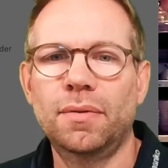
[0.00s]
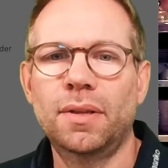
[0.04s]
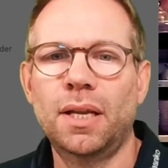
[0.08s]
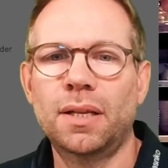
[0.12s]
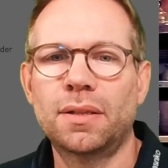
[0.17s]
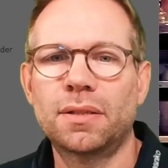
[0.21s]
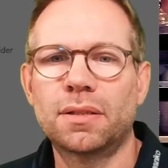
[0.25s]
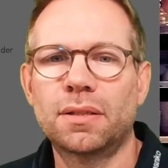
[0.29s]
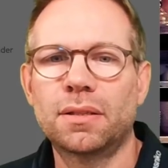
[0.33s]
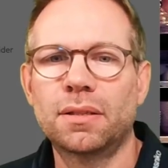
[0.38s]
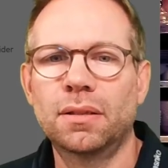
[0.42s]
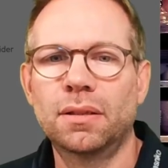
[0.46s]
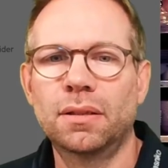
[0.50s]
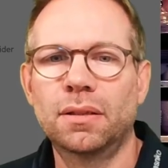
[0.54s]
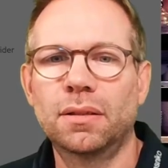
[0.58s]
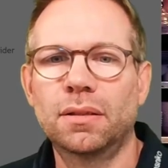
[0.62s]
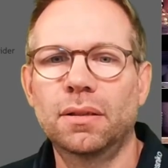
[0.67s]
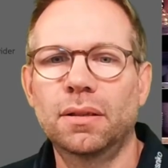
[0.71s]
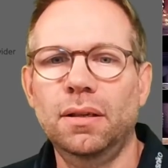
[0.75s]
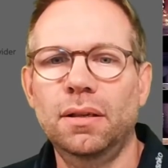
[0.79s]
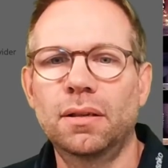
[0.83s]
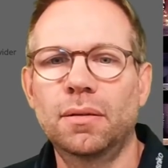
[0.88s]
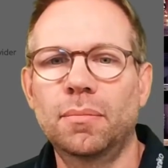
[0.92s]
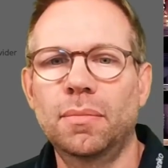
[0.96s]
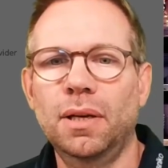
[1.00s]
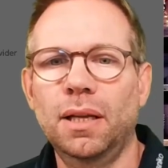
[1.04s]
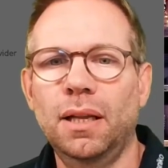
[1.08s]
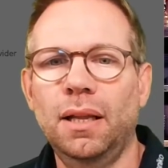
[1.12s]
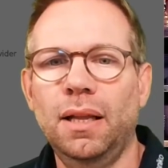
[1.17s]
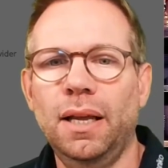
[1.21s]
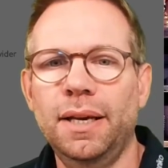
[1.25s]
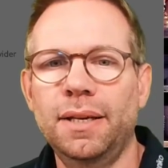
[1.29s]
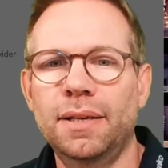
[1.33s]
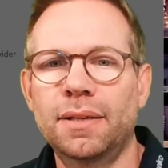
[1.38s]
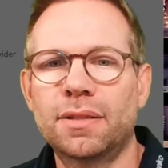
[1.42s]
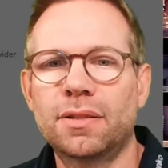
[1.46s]
That's the
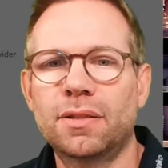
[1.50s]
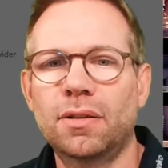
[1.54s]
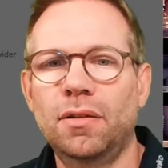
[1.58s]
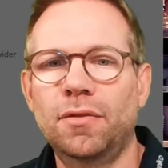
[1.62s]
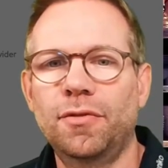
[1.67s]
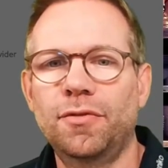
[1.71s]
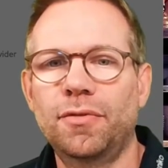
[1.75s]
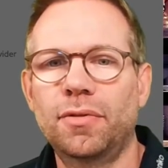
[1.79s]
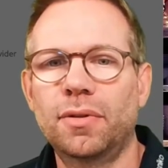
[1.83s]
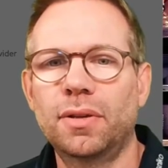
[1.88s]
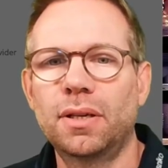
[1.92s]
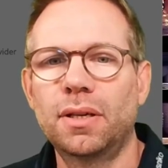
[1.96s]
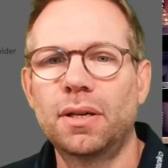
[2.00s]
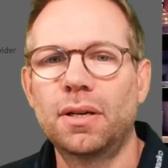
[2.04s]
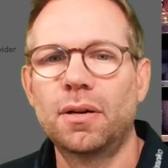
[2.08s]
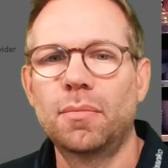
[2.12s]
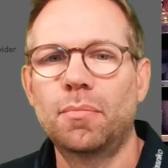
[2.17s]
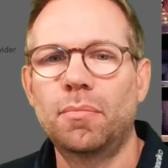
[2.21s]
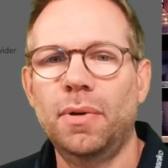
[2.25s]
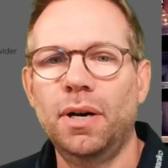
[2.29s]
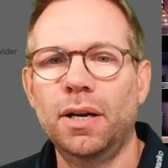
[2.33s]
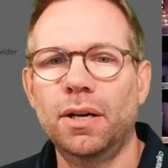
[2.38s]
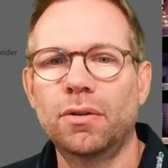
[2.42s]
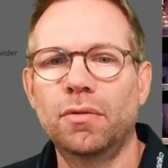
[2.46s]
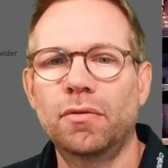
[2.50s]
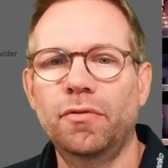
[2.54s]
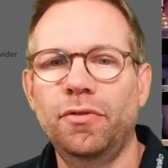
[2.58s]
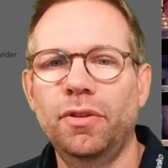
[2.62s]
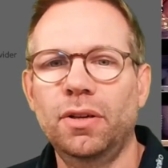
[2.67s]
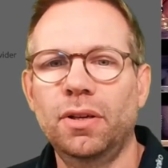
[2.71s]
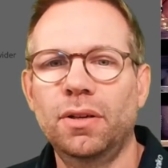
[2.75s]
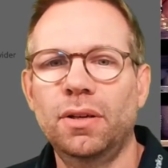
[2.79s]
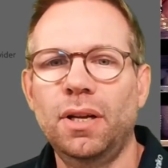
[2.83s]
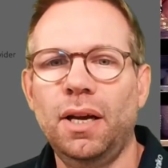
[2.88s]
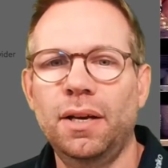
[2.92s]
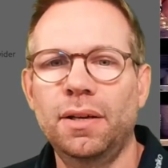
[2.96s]
alias of my
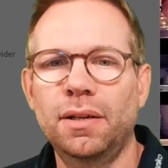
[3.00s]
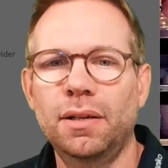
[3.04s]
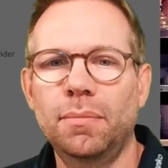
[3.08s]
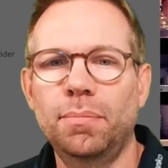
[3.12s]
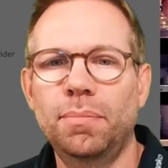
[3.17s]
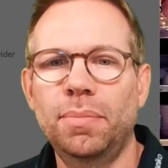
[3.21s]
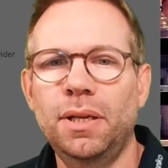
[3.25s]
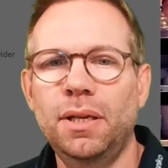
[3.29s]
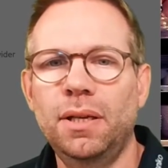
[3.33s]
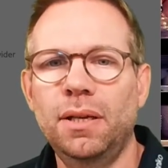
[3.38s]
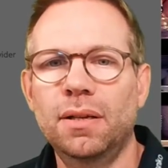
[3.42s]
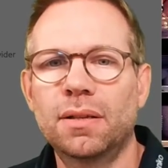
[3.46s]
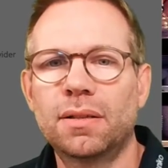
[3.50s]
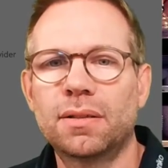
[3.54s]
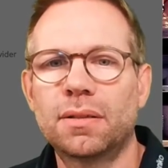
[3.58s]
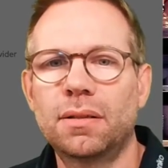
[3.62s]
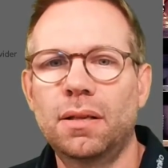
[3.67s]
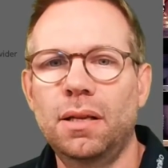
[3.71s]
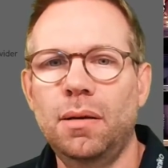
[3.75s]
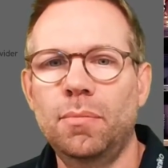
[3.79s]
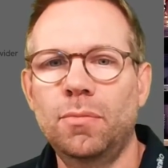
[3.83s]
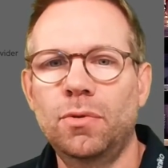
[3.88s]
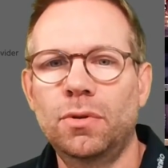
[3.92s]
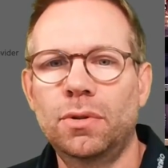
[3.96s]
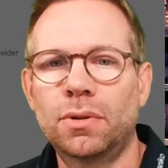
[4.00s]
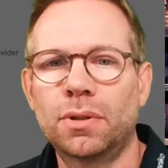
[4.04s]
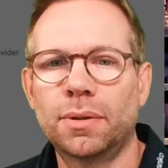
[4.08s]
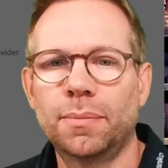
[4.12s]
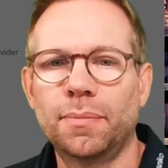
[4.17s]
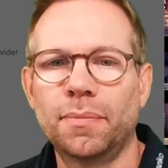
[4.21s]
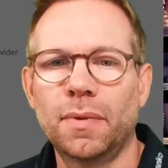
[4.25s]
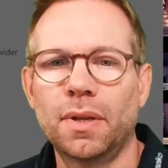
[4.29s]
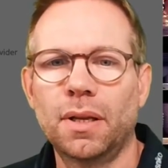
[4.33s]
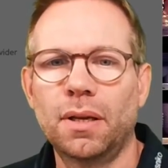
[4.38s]
configured IdP, it's Lemur.